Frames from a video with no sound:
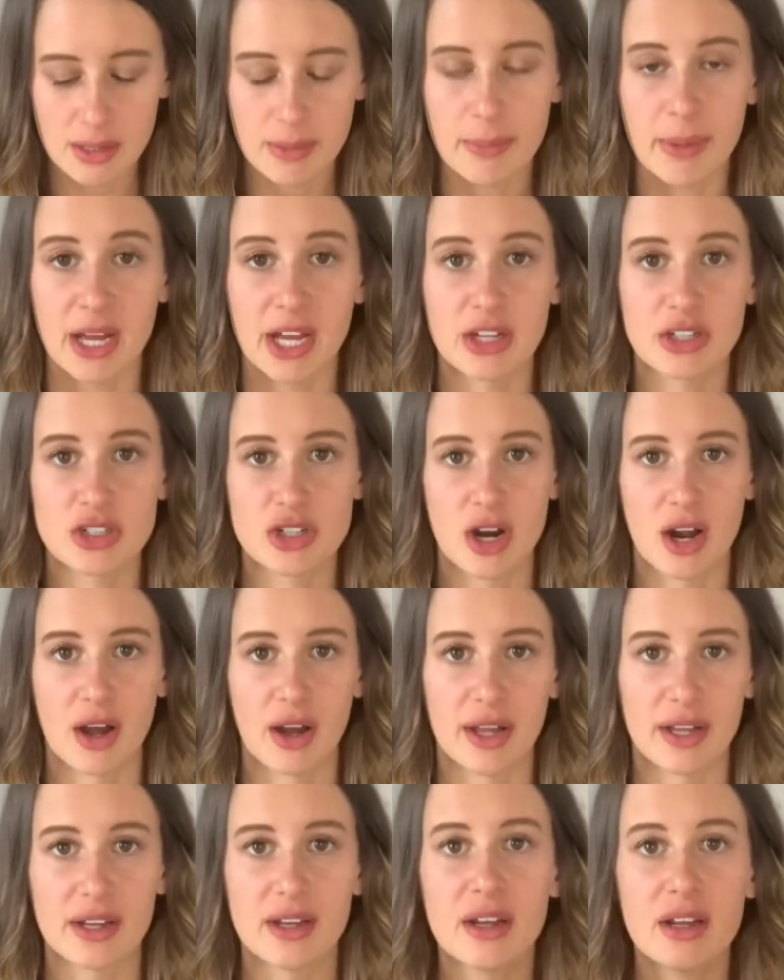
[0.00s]
by
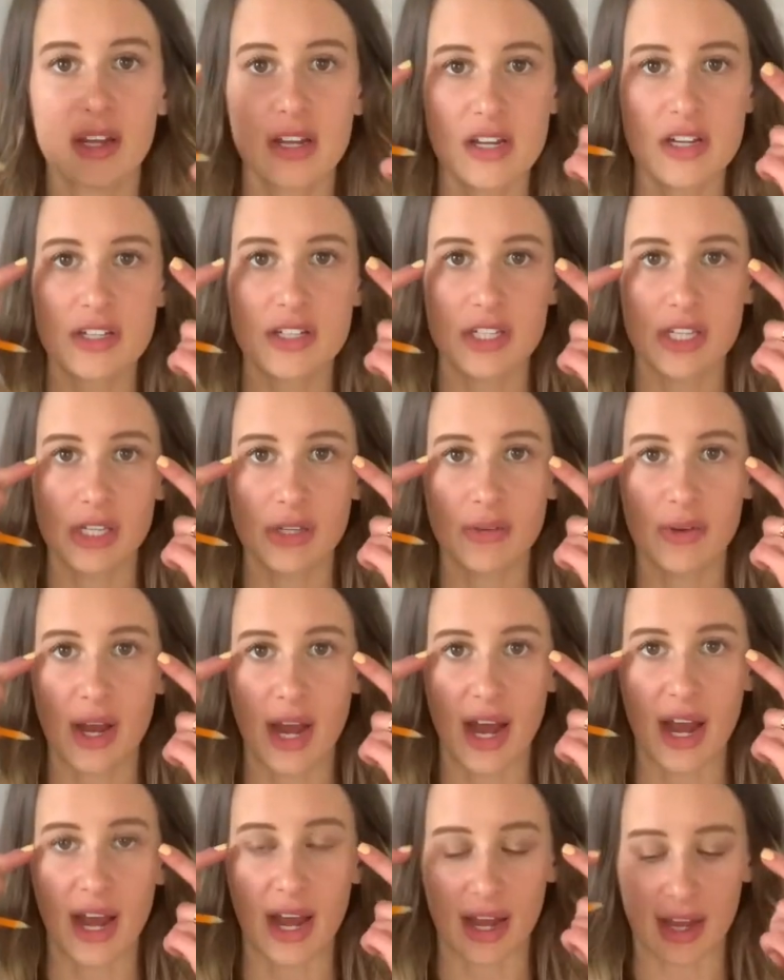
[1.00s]
drawing two
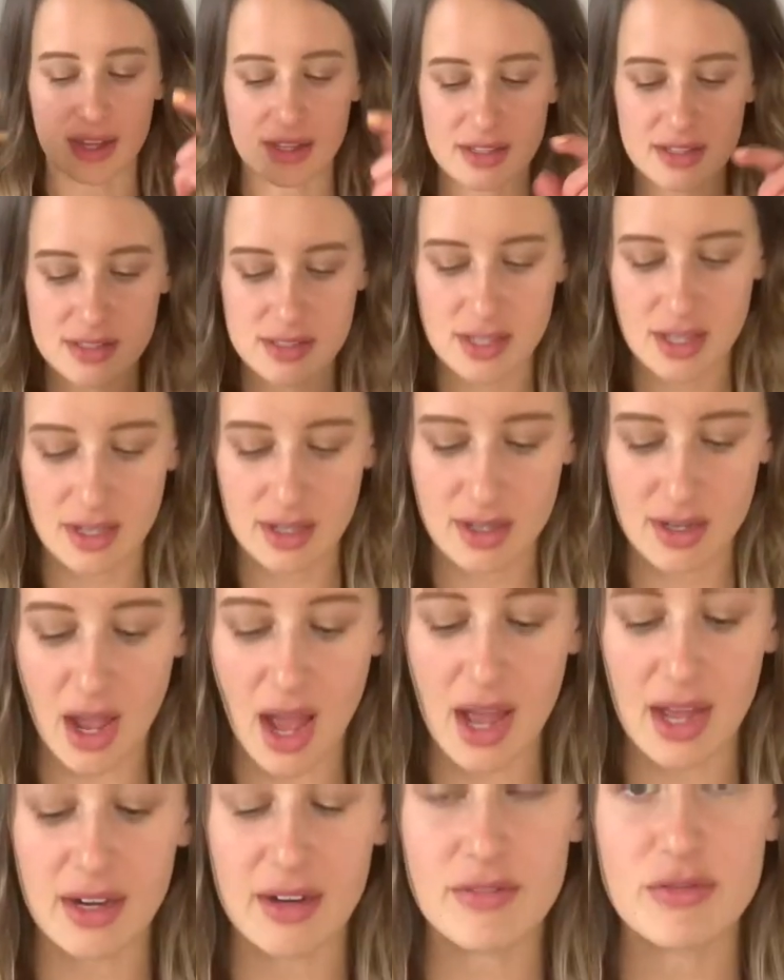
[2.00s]
eyes
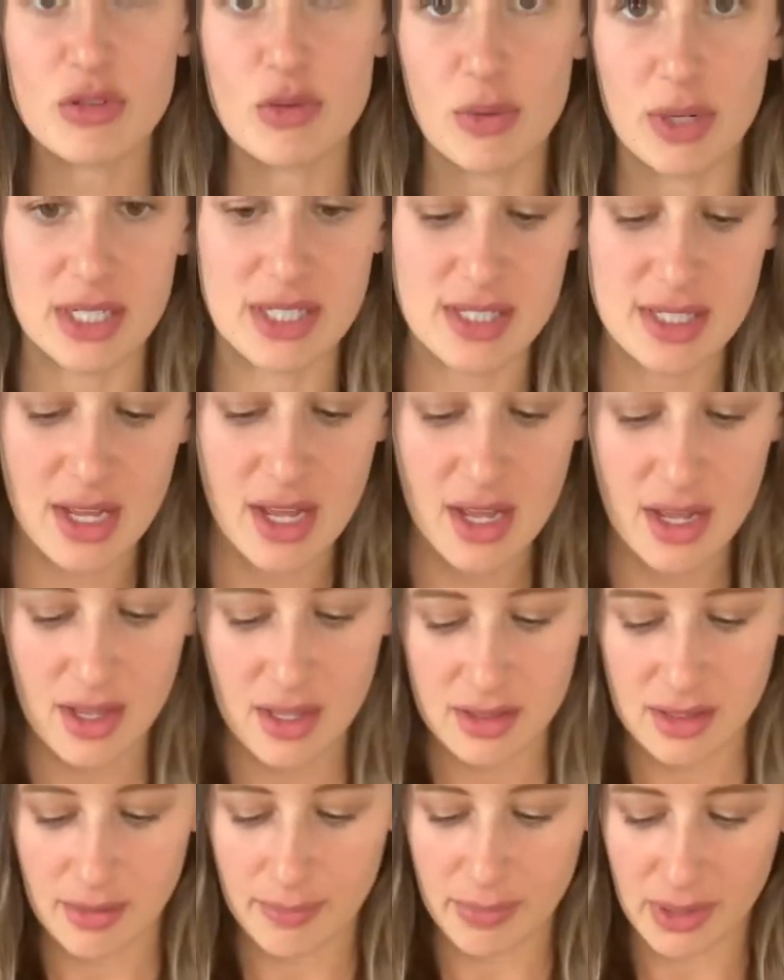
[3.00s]
kind of towards
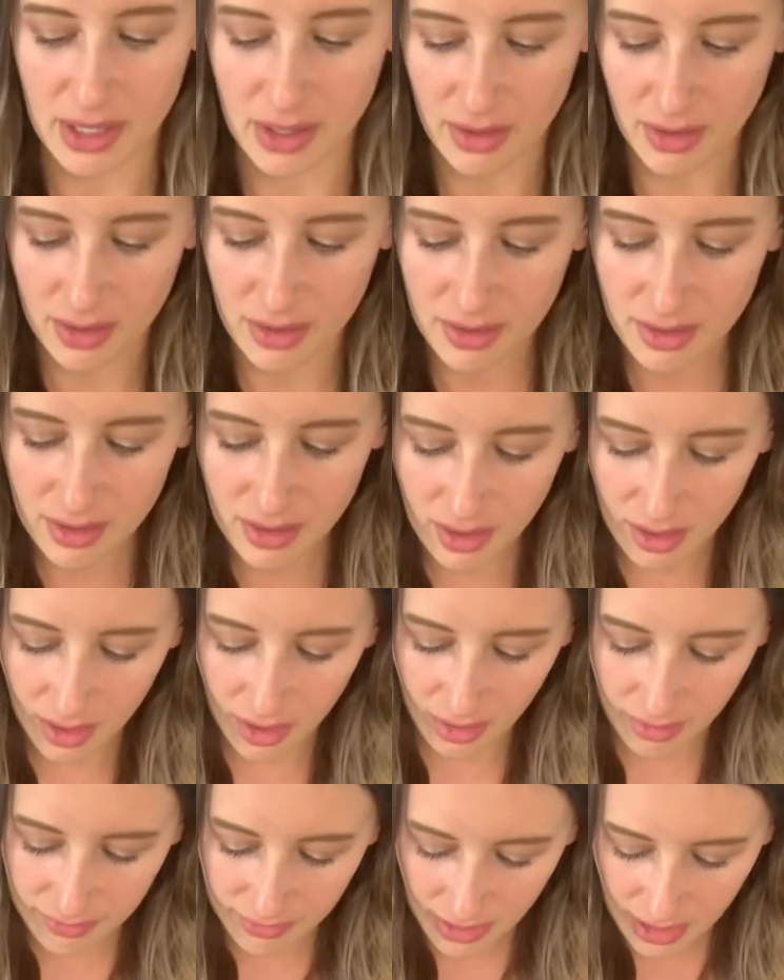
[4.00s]
the middle
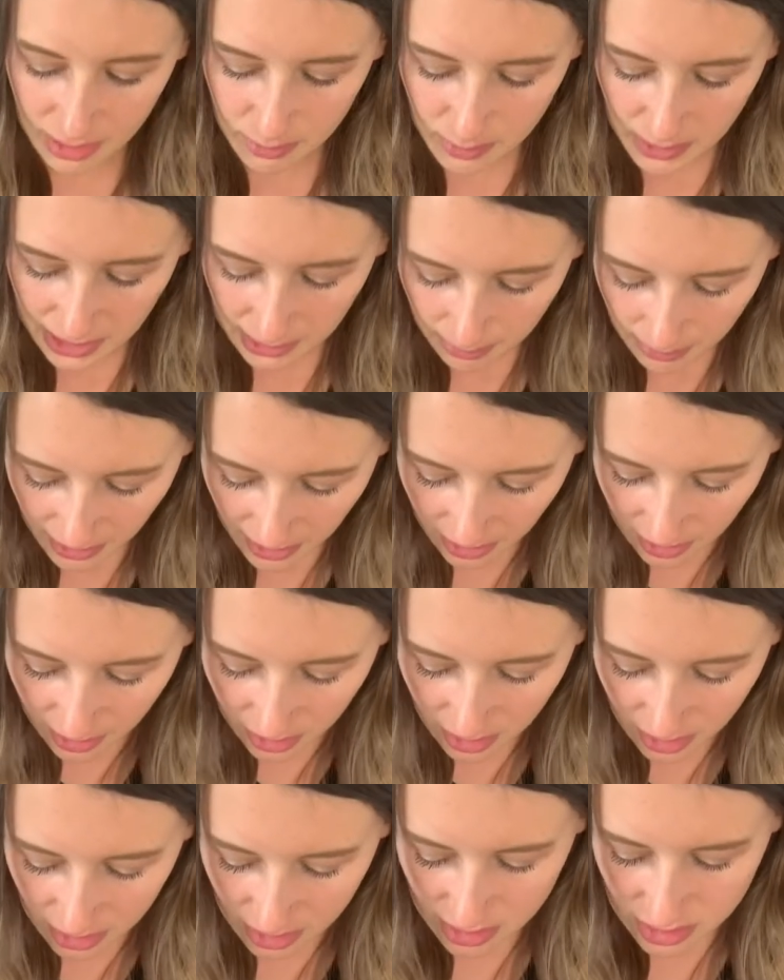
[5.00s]
of our paper.
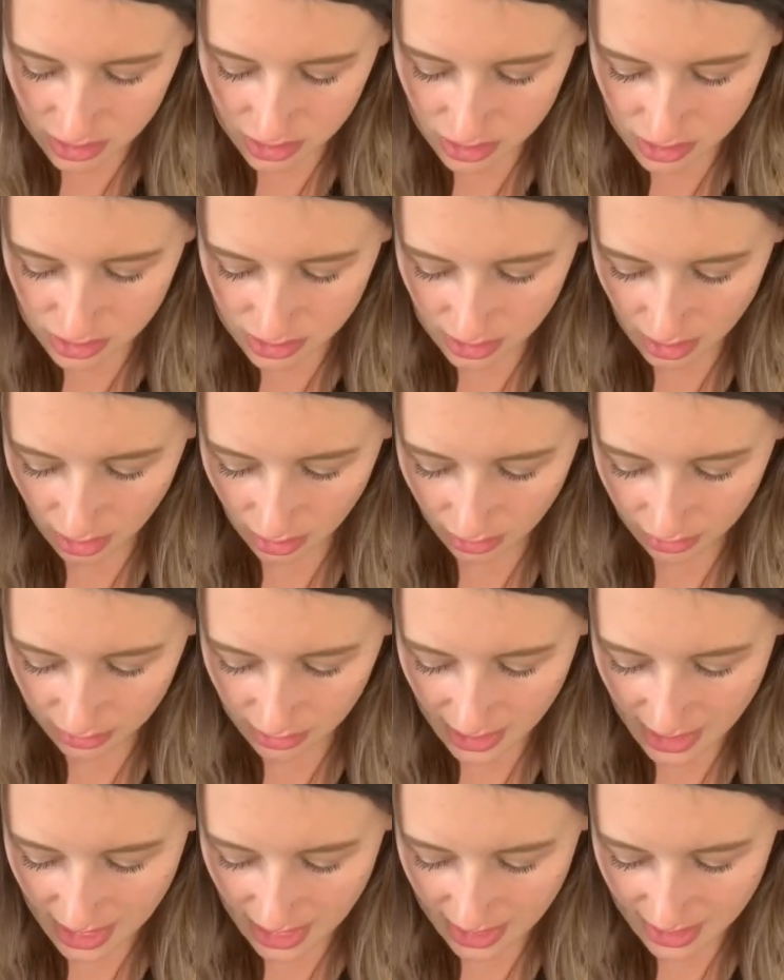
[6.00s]
So
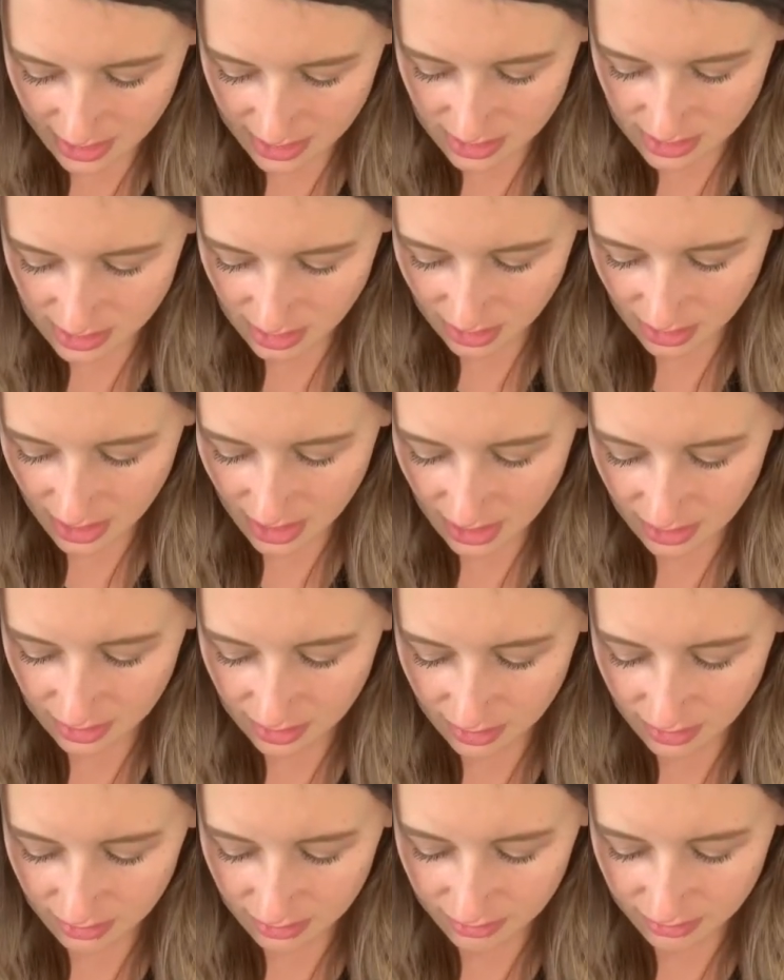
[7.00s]
the eyes are kind
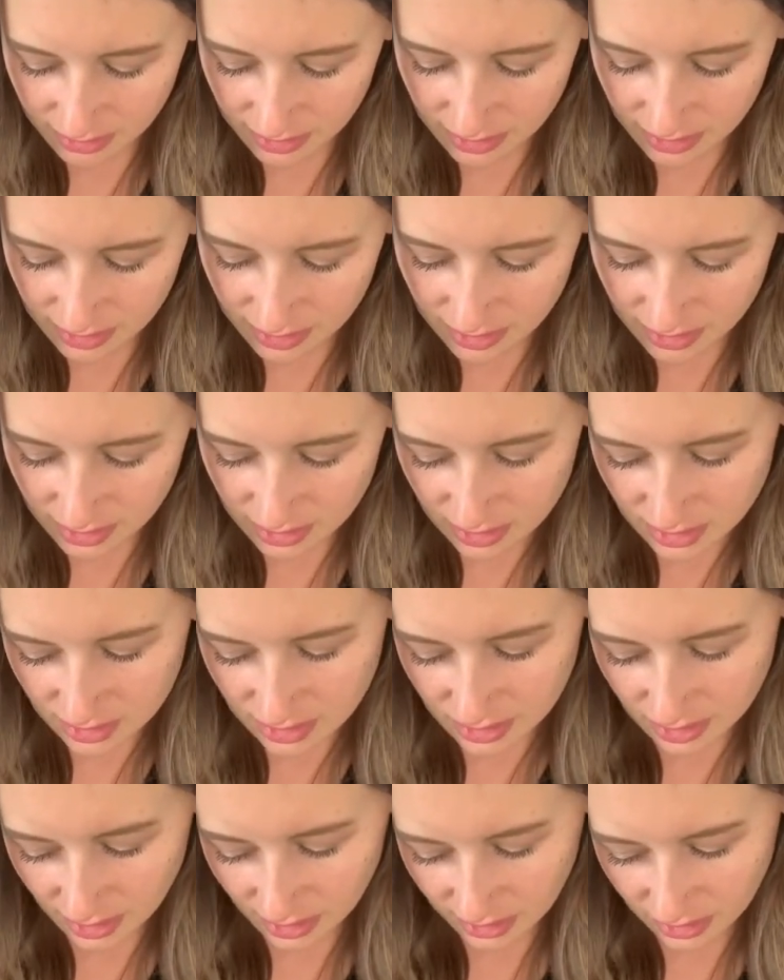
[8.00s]
of
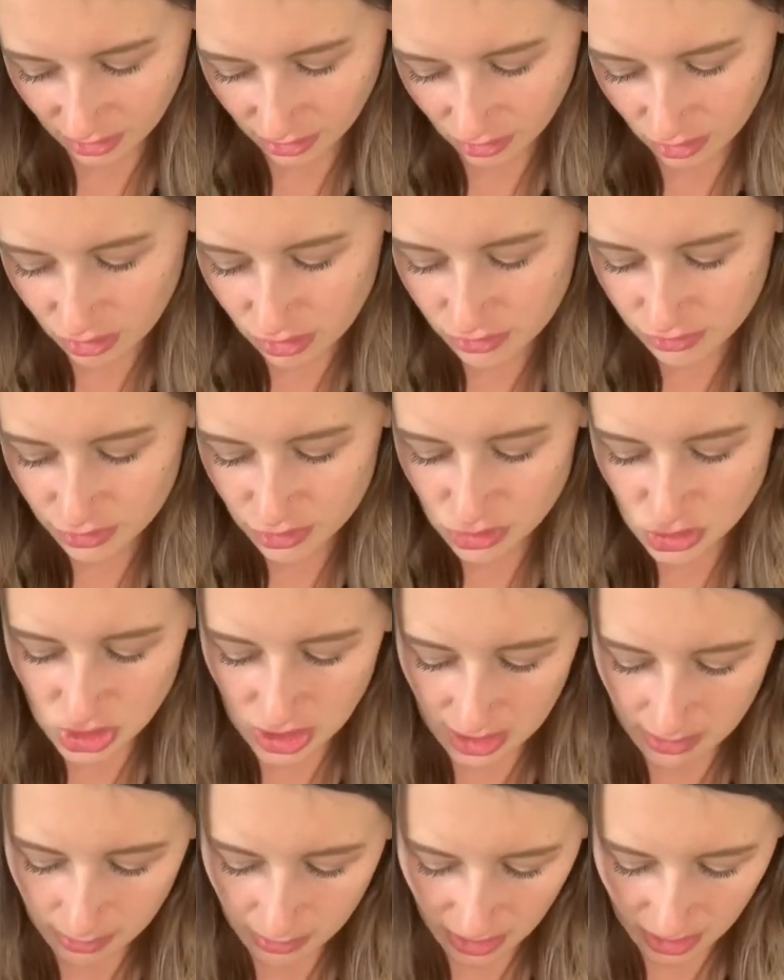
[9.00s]
like an oval
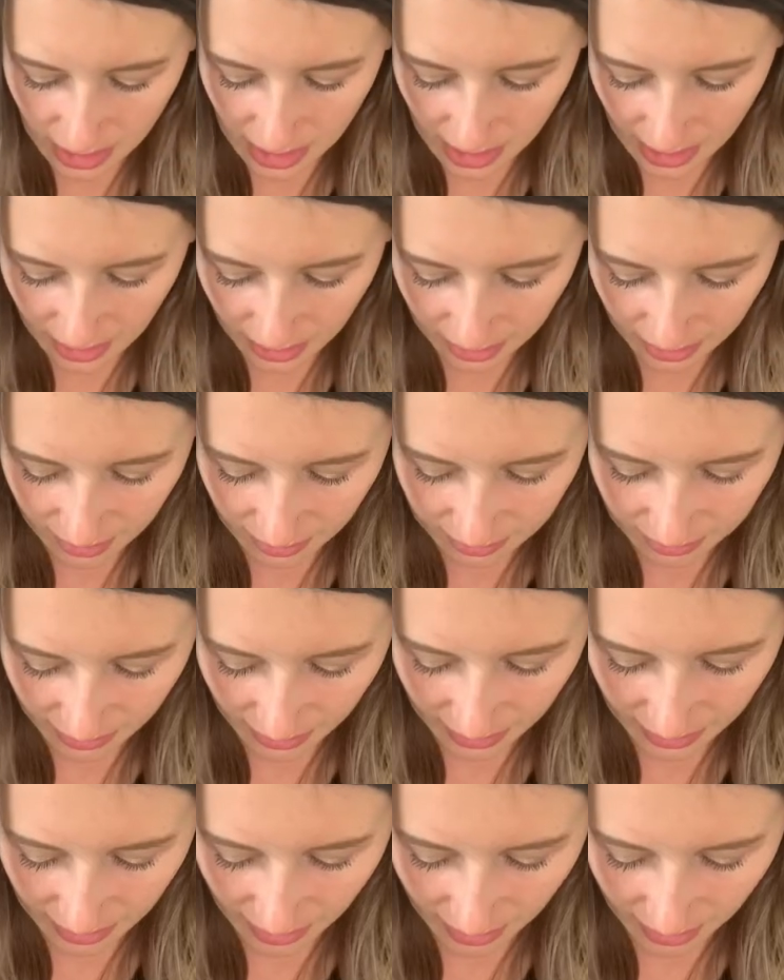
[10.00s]
shape or kind of
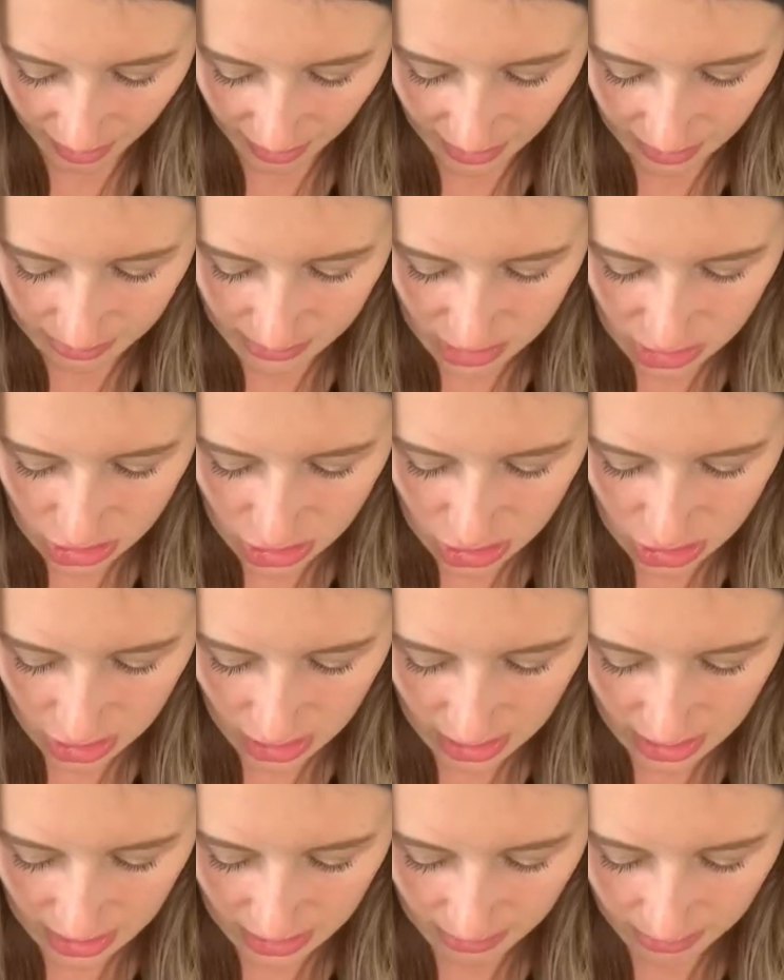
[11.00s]
like a lemon
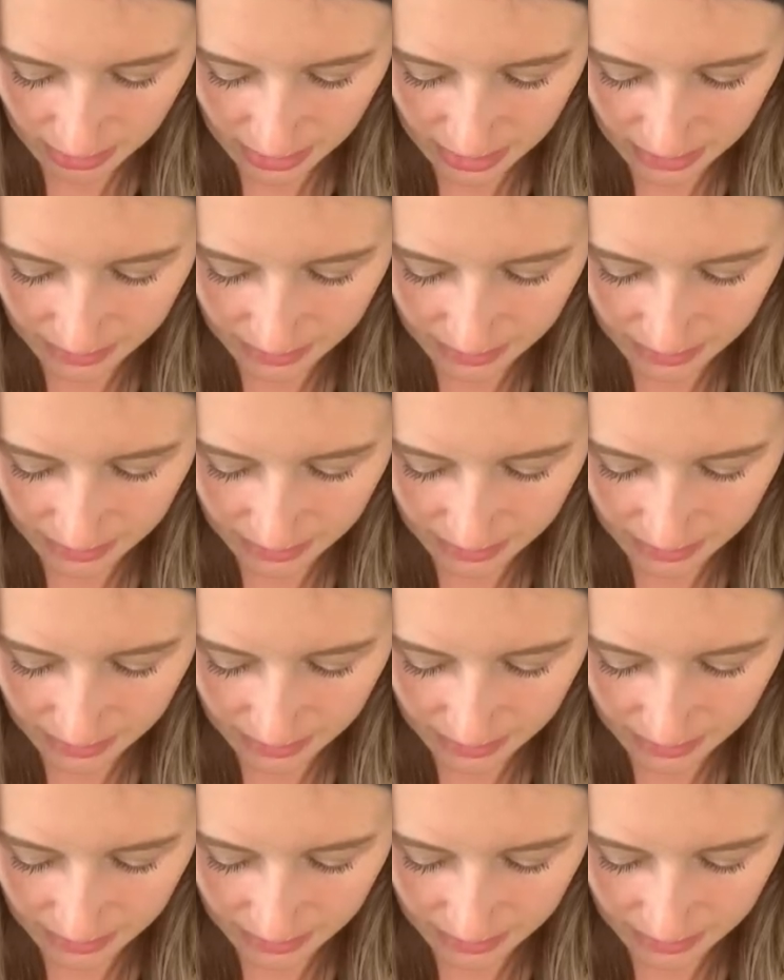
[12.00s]
shape.